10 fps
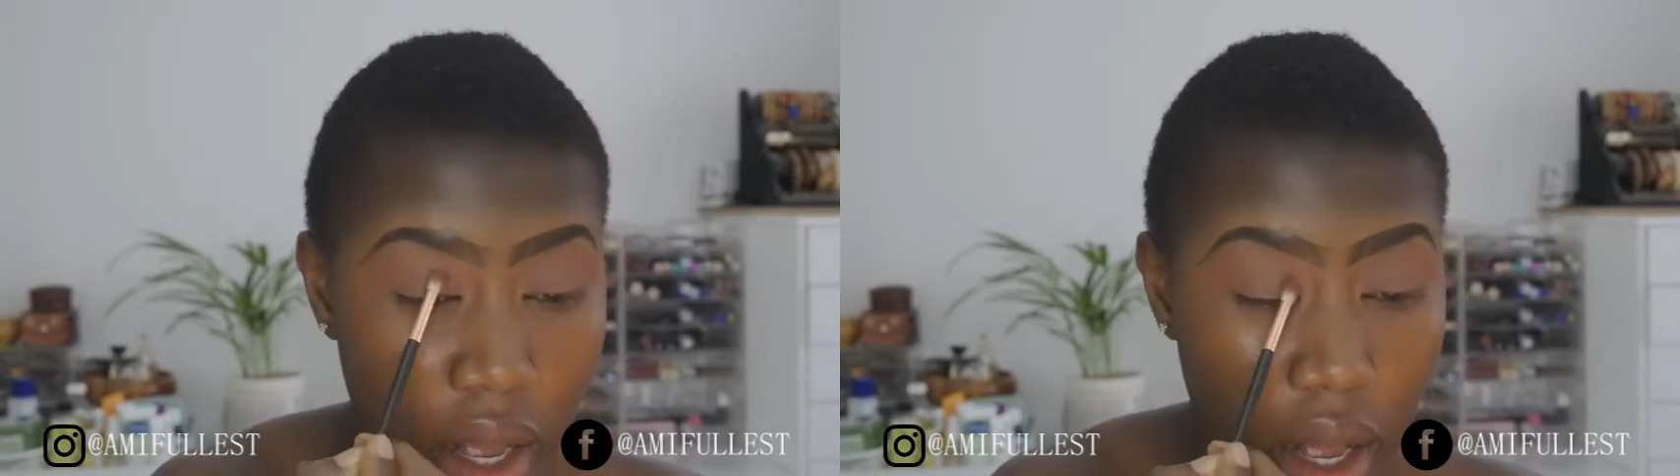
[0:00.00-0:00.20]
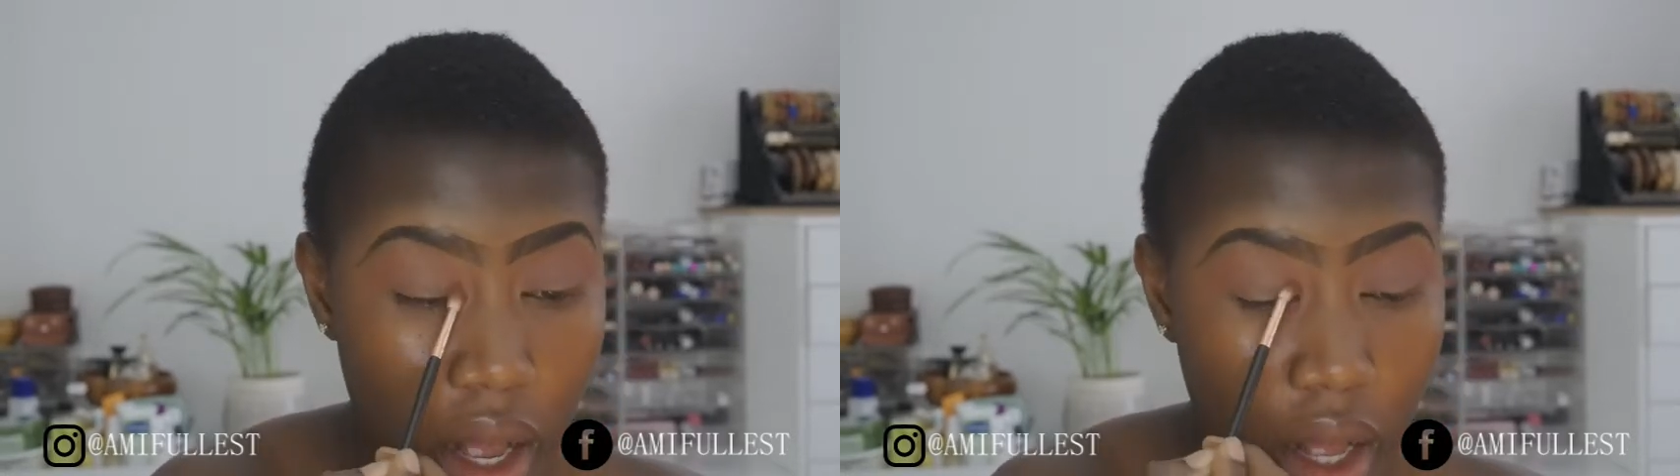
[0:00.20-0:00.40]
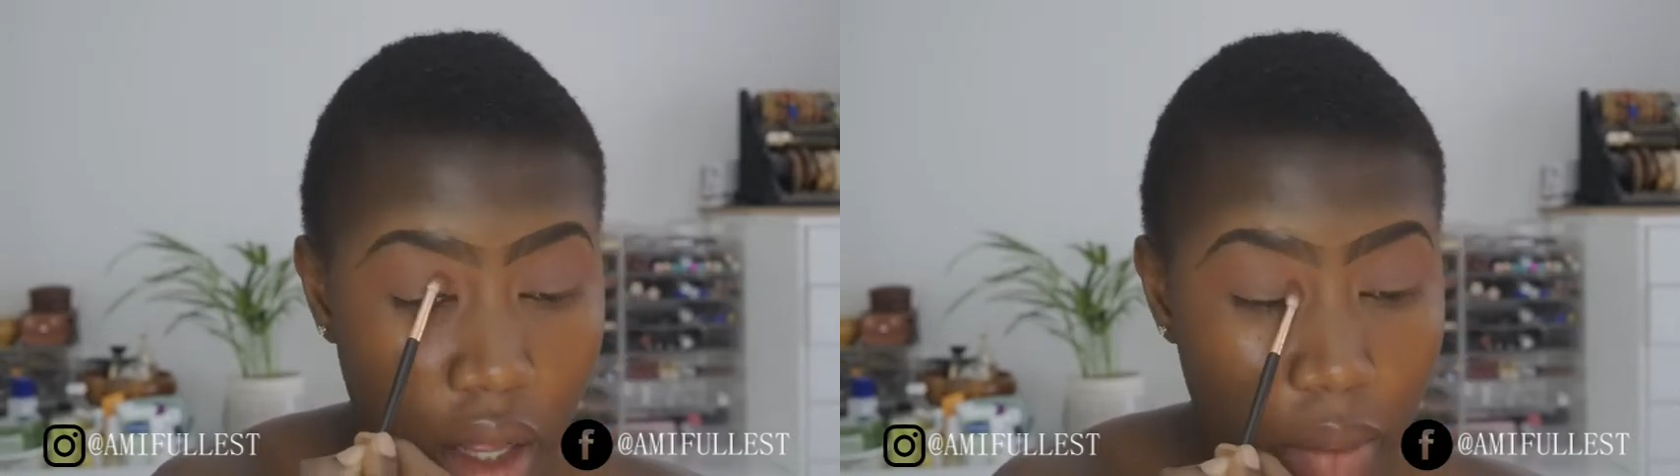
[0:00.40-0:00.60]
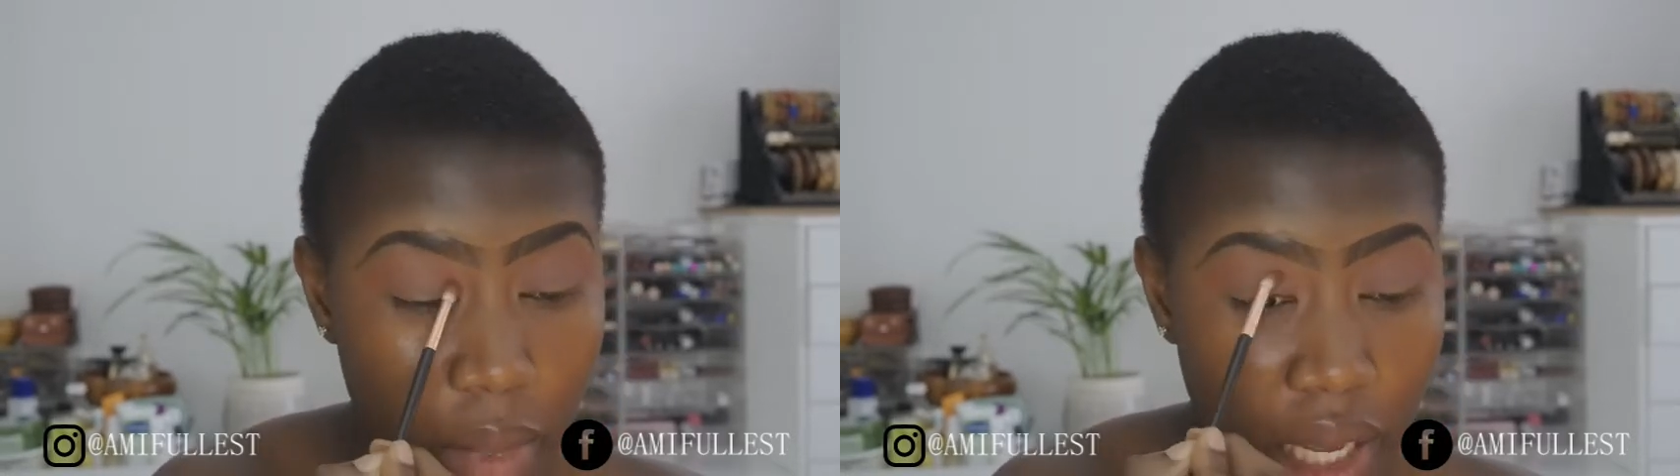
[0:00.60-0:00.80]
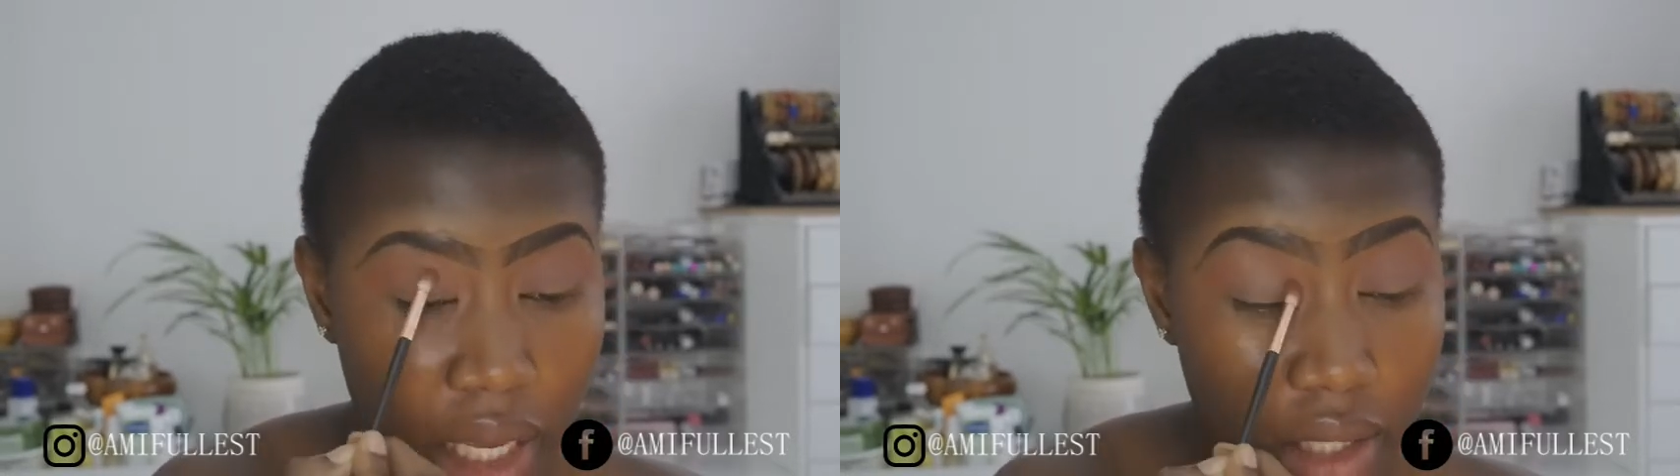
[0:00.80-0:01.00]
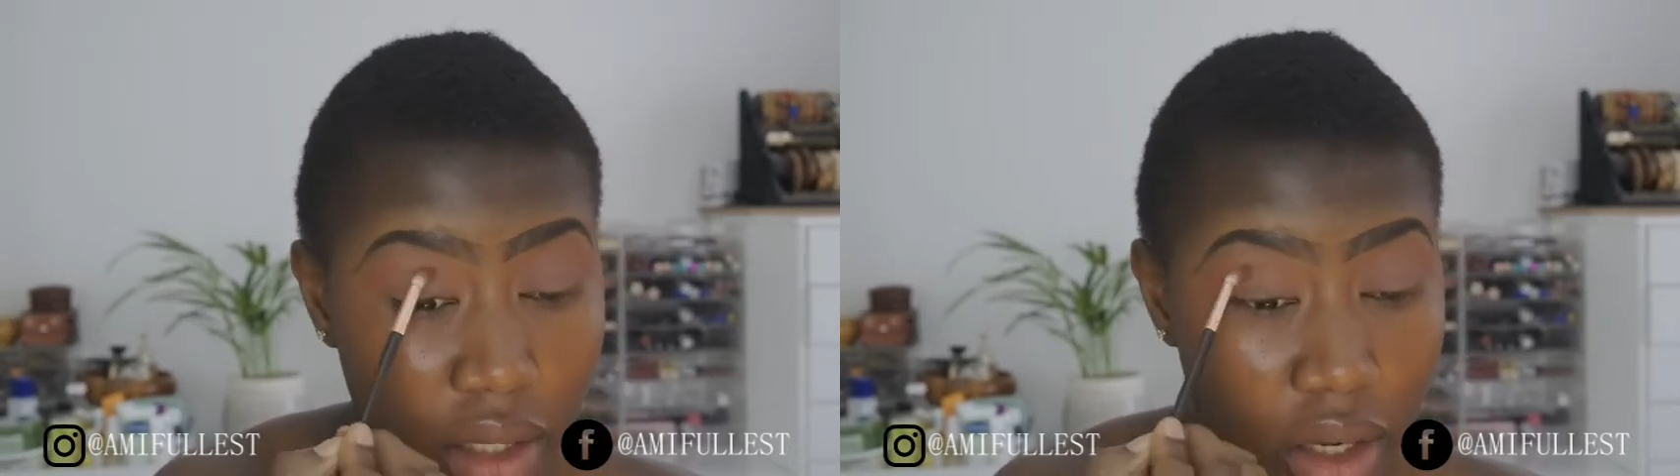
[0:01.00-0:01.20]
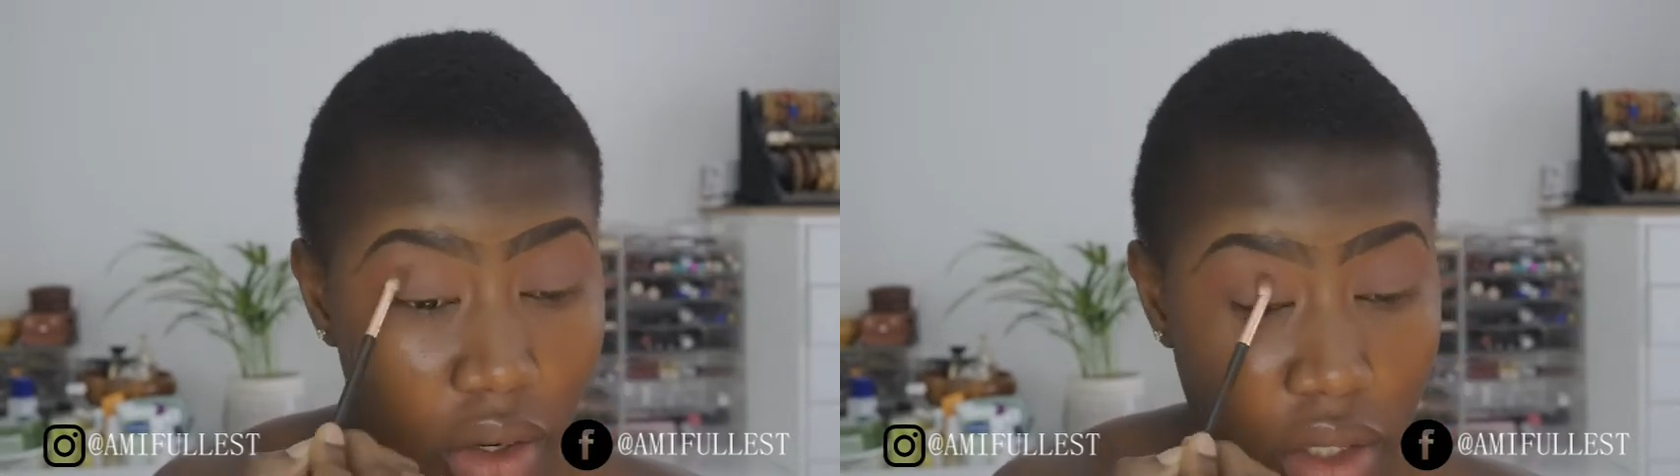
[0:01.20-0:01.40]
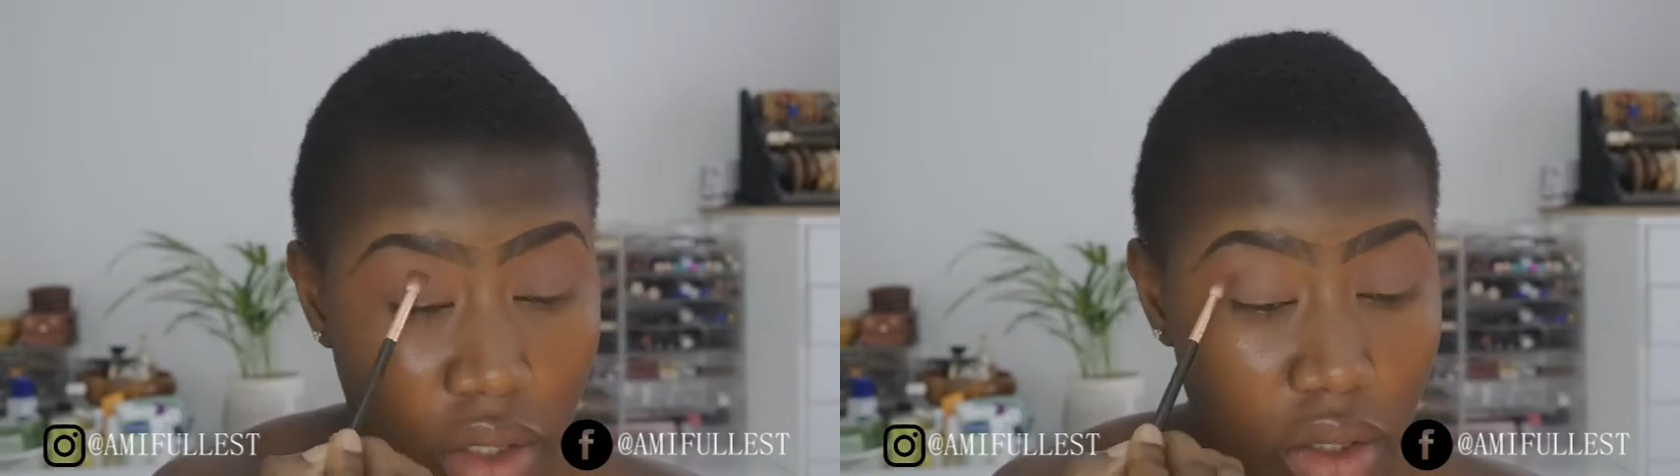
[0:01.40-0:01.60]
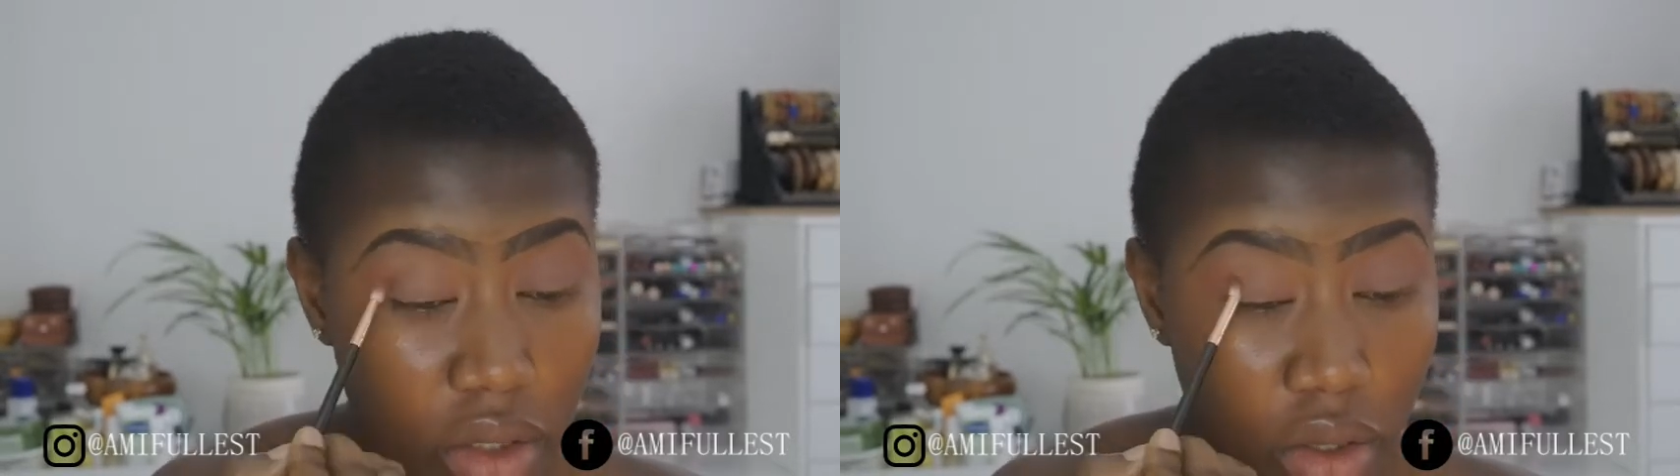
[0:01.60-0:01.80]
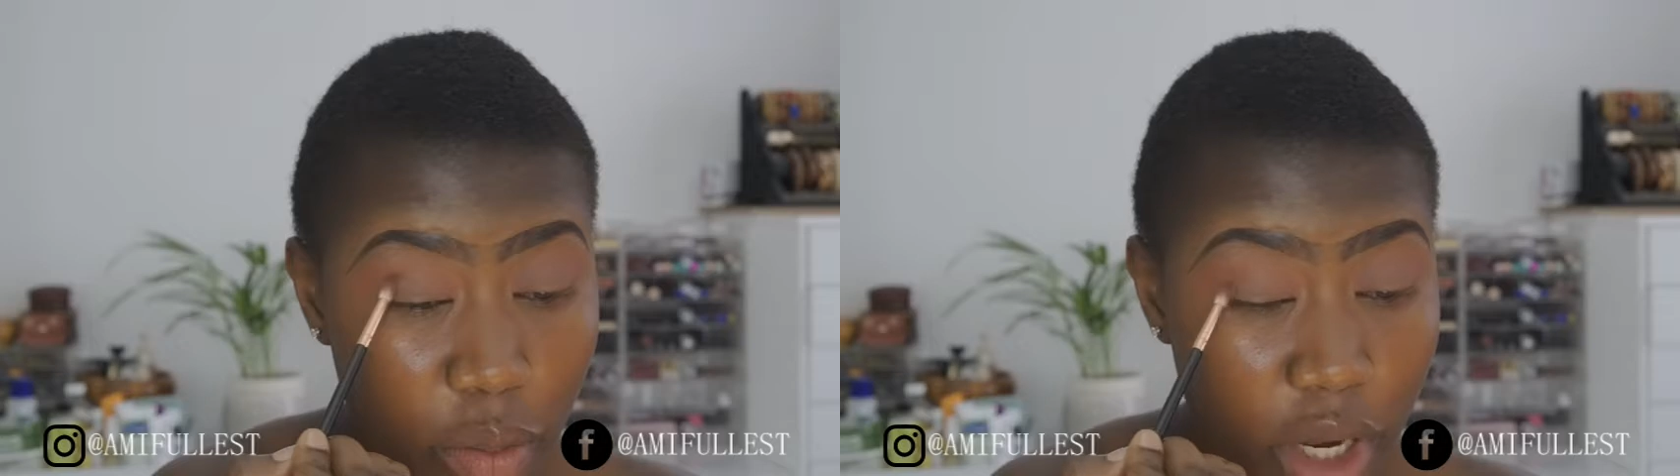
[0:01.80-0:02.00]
My kids are going to school,